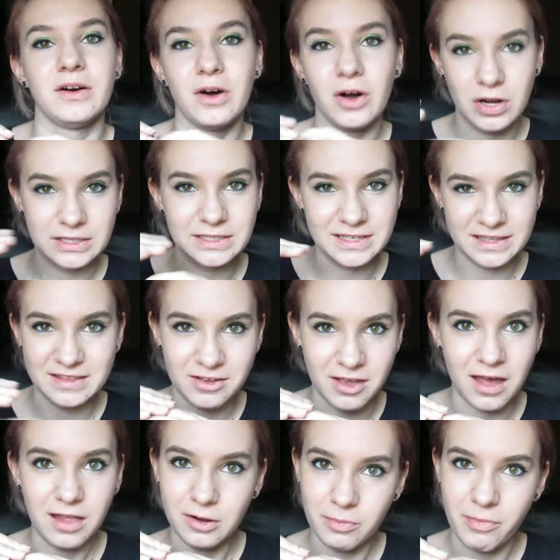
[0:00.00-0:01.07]
onto the
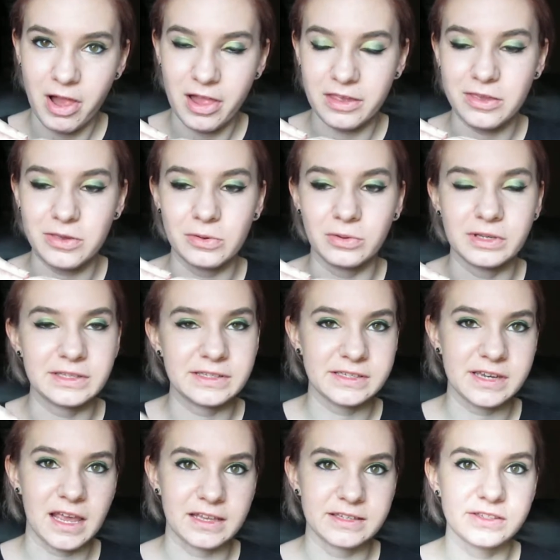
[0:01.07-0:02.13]
color molecule and stay.